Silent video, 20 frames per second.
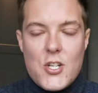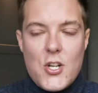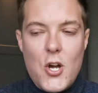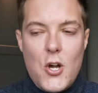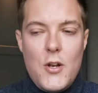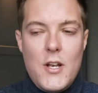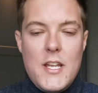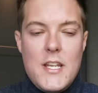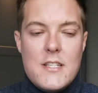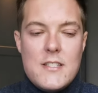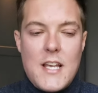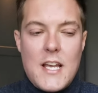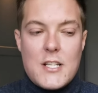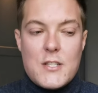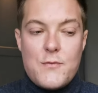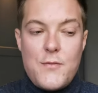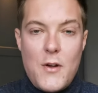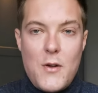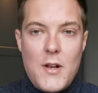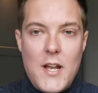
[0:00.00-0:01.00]
So not only is it
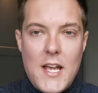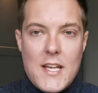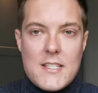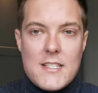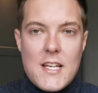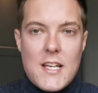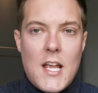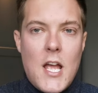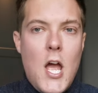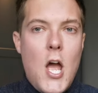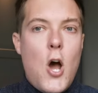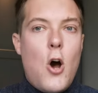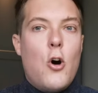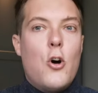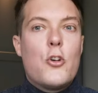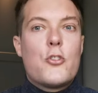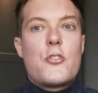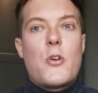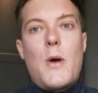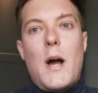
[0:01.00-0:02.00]
exfoliating,
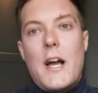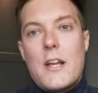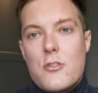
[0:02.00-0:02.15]
also